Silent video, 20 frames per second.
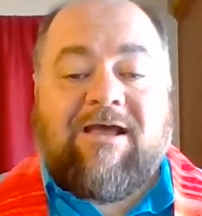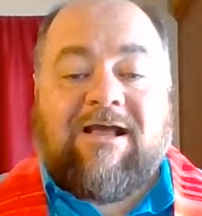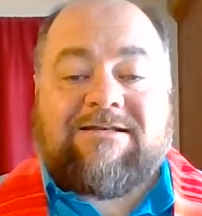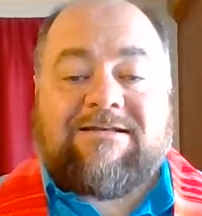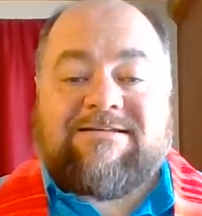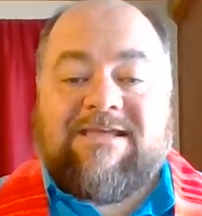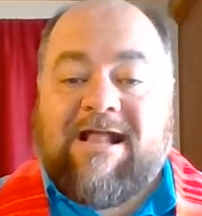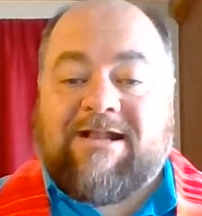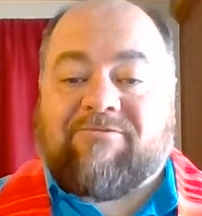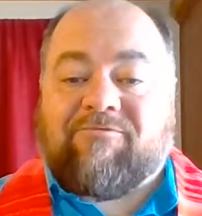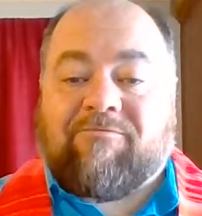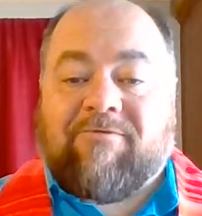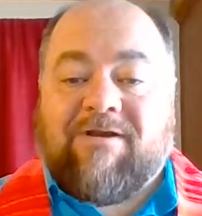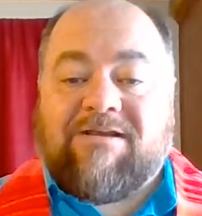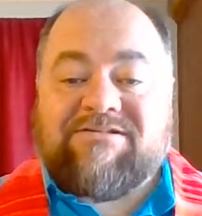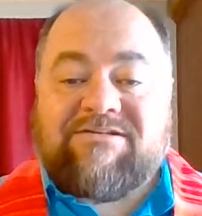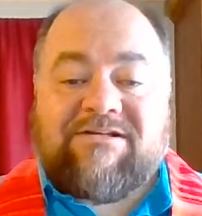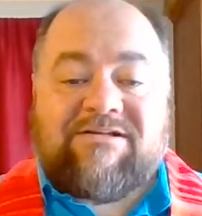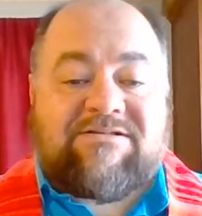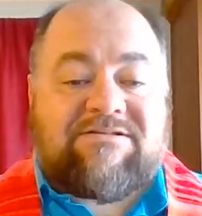attacked
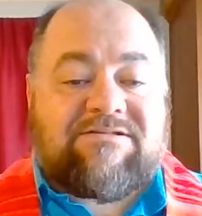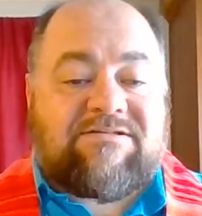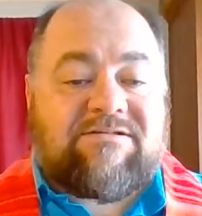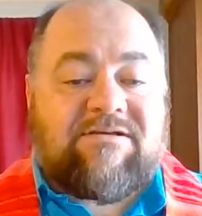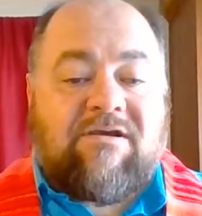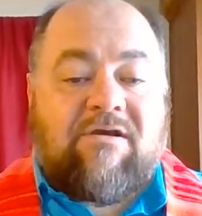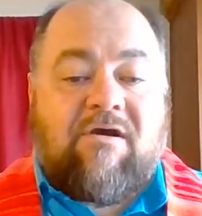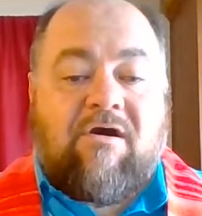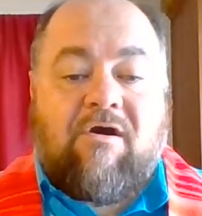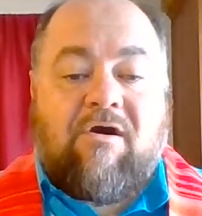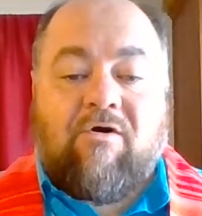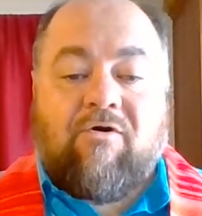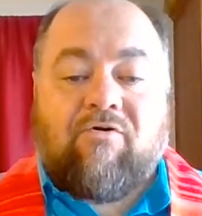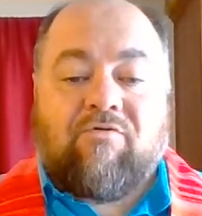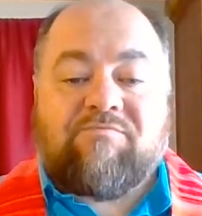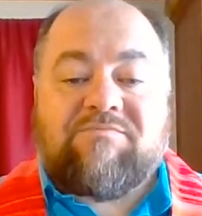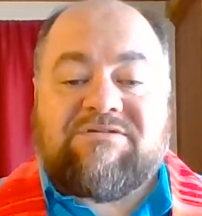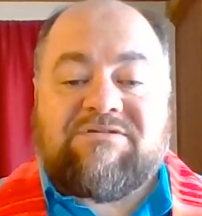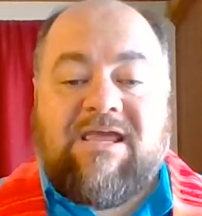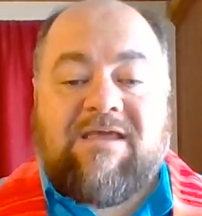residents,
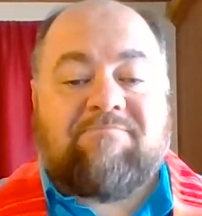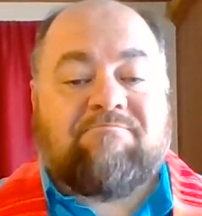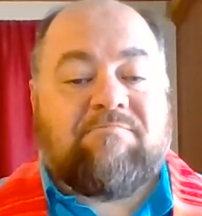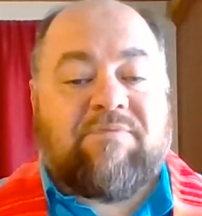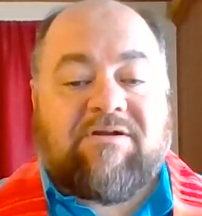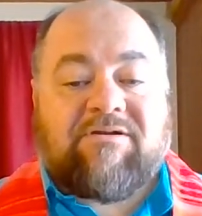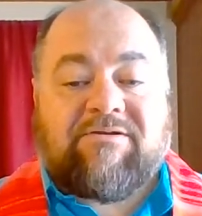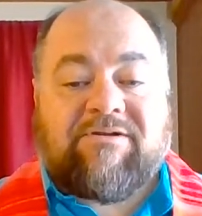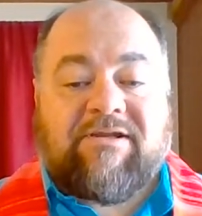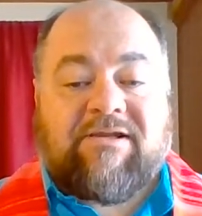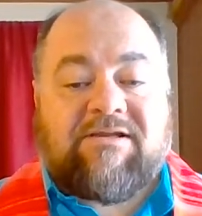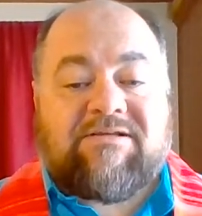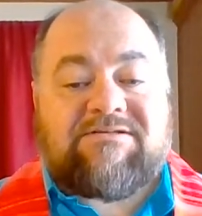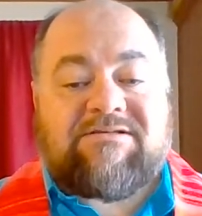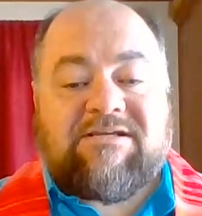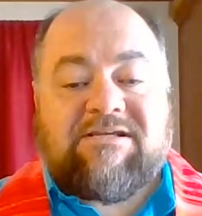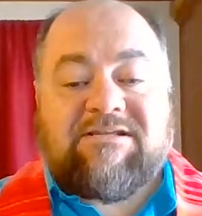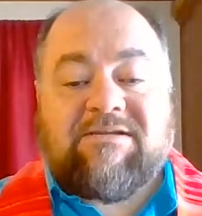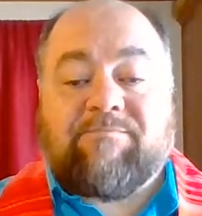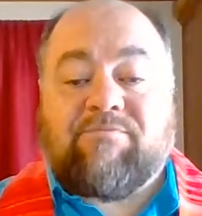homes, and
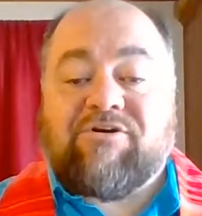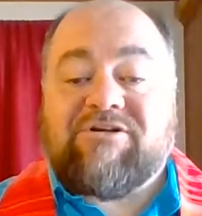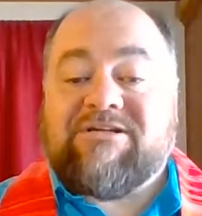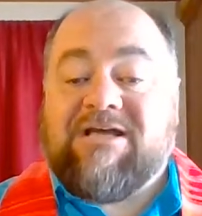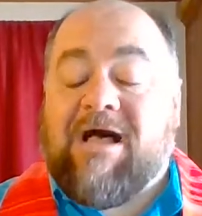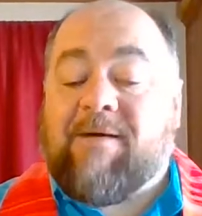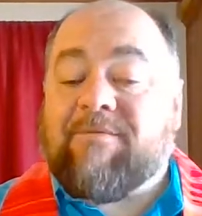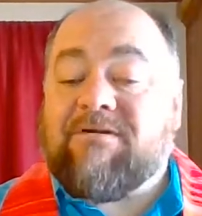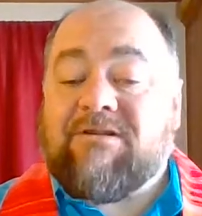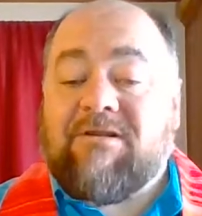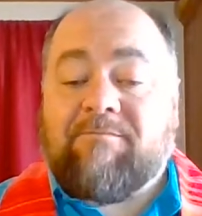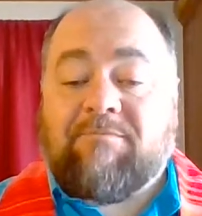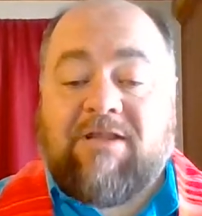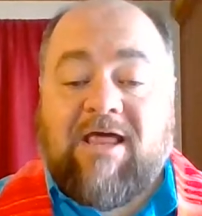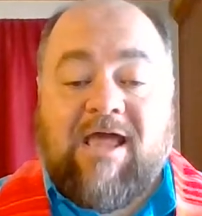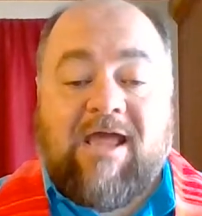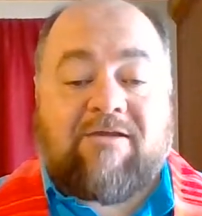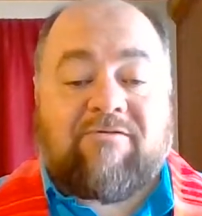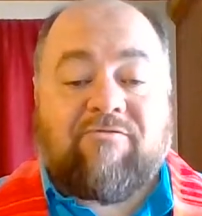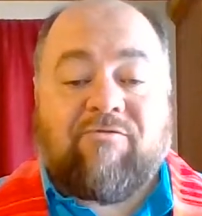buildings in the predominantly
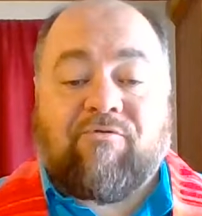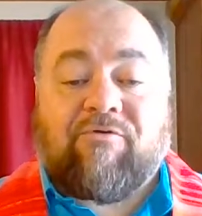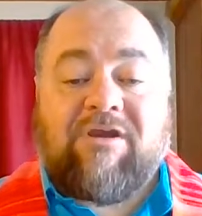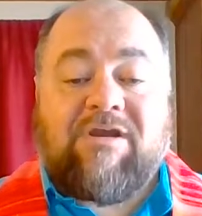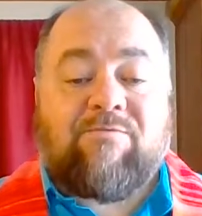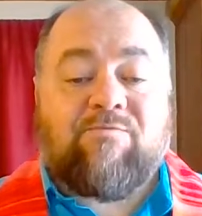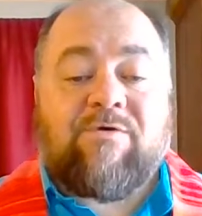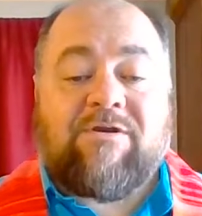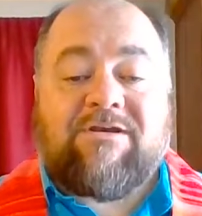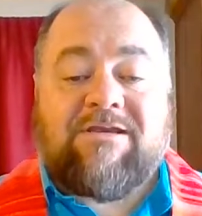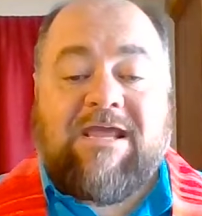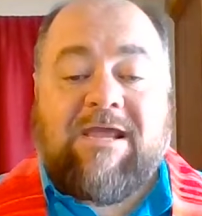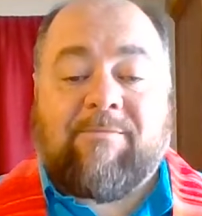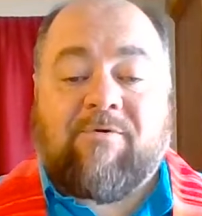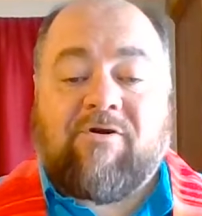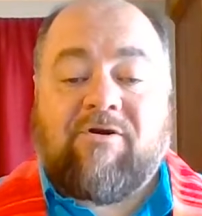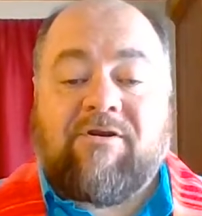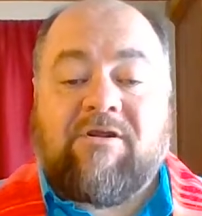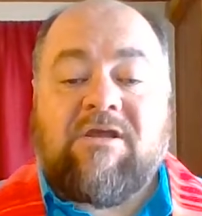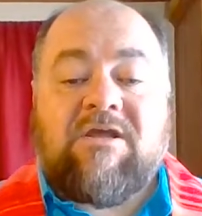black Greenwood
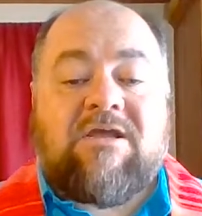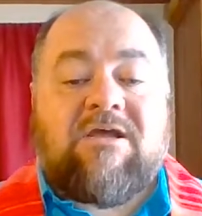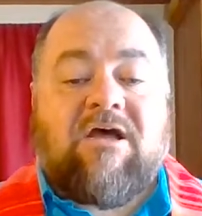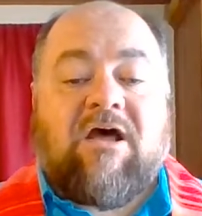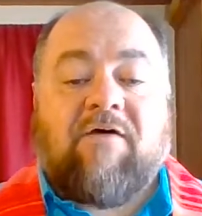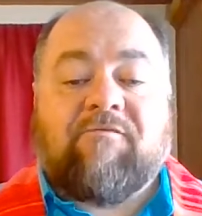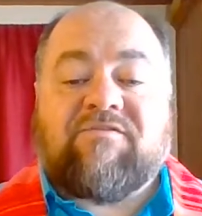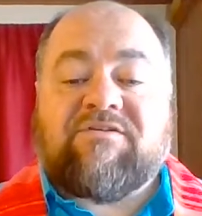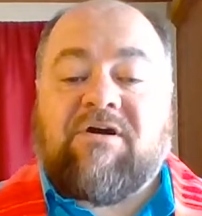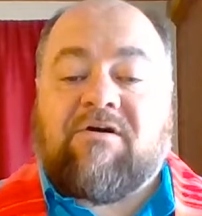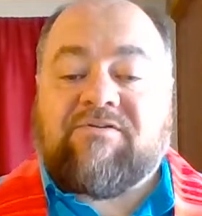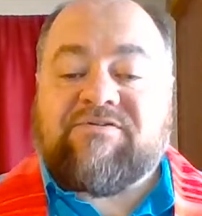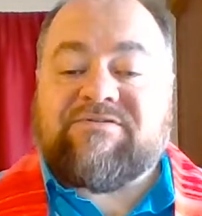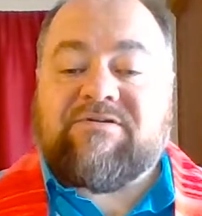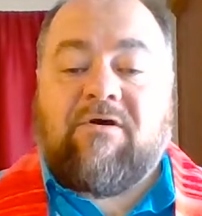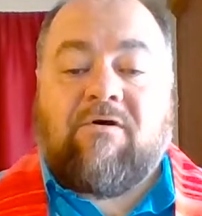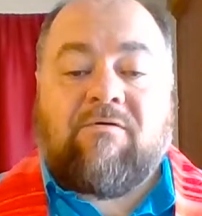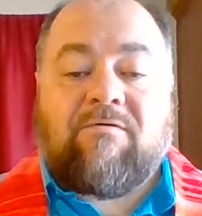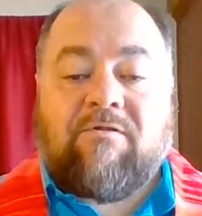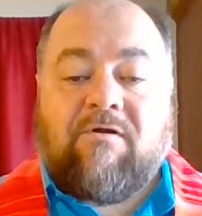neighborhood of
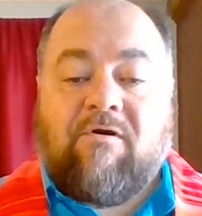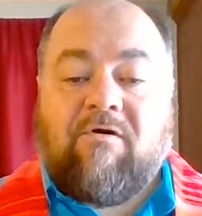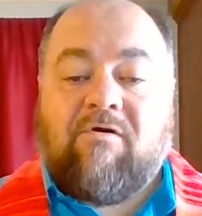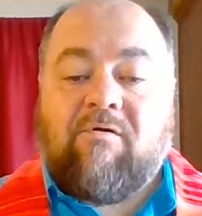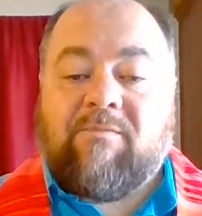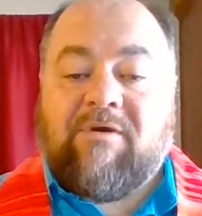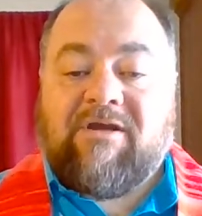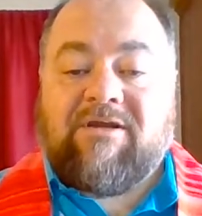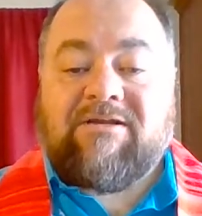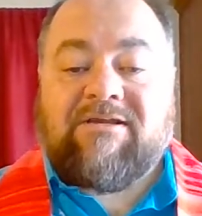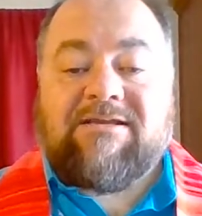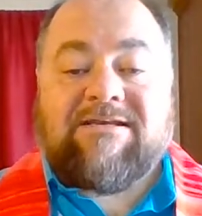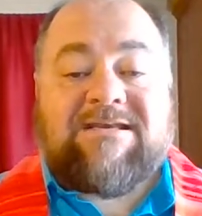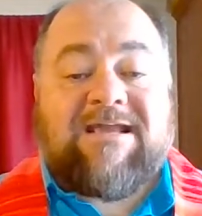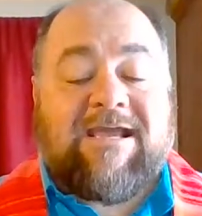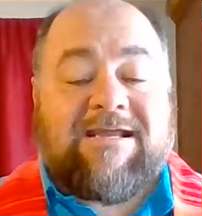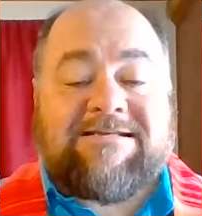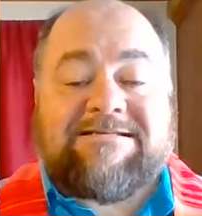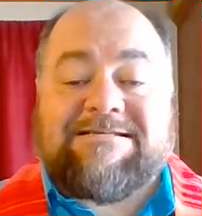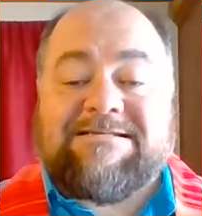Tulsa, Oklahoma in
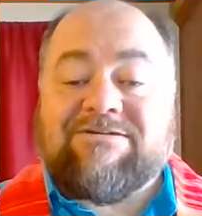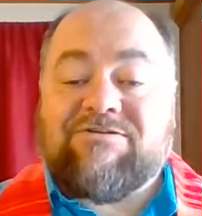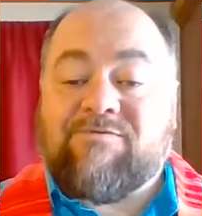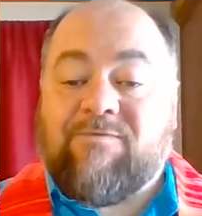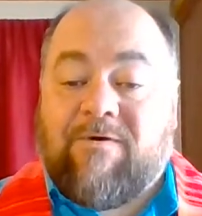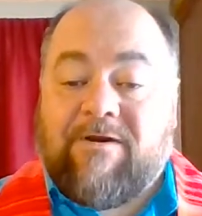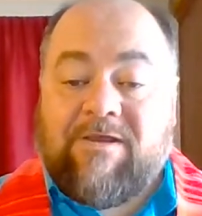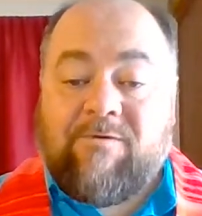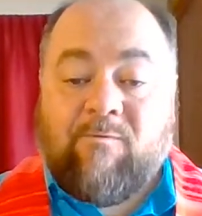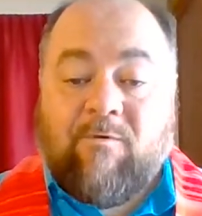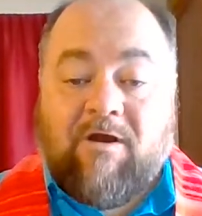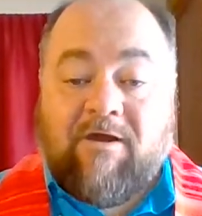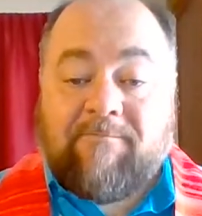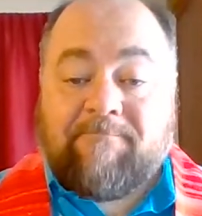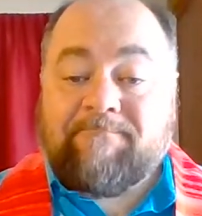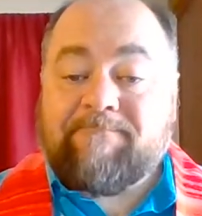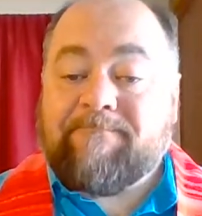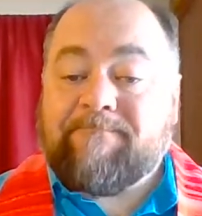1921.